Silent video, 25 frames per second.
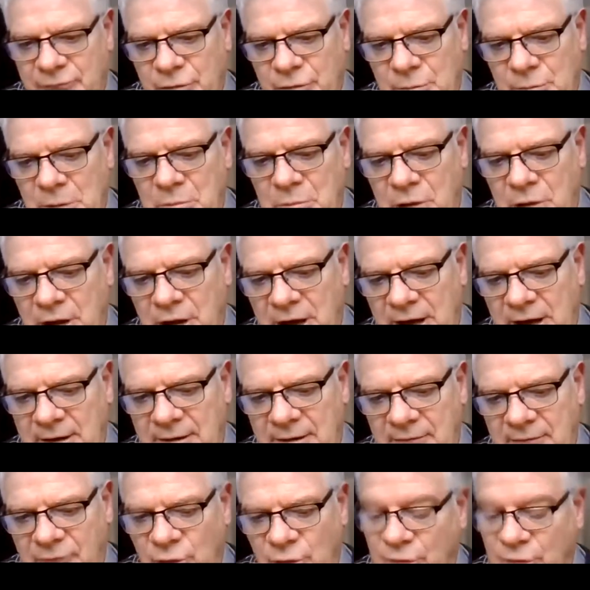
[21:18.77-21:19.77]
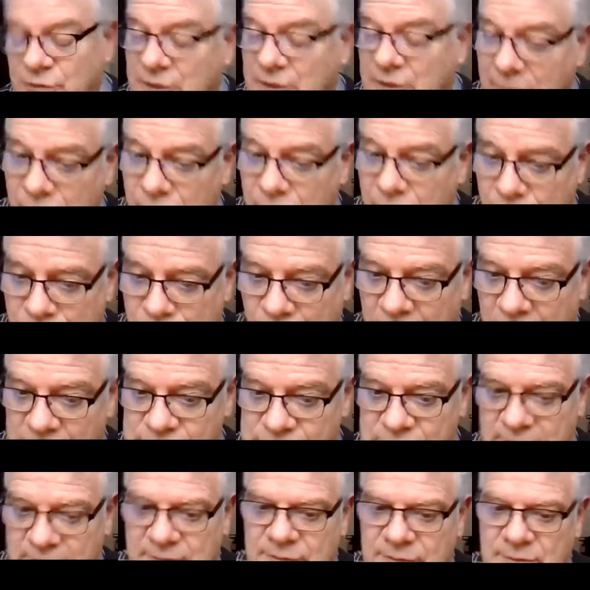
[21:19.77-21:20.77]
from applying for several
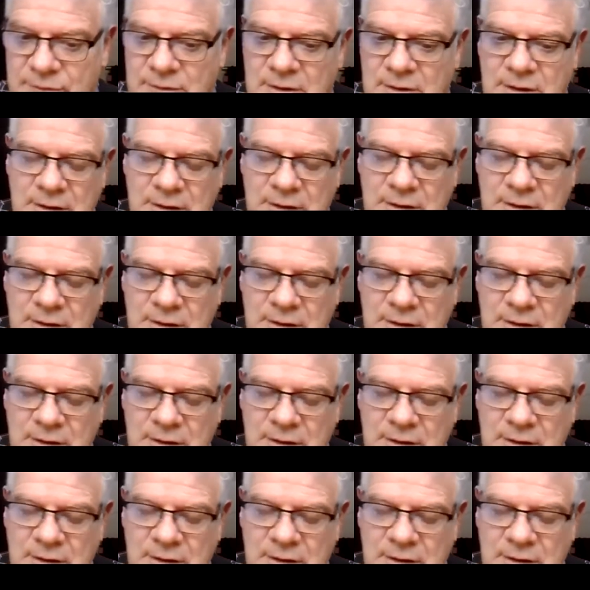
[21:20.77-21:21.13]
projects.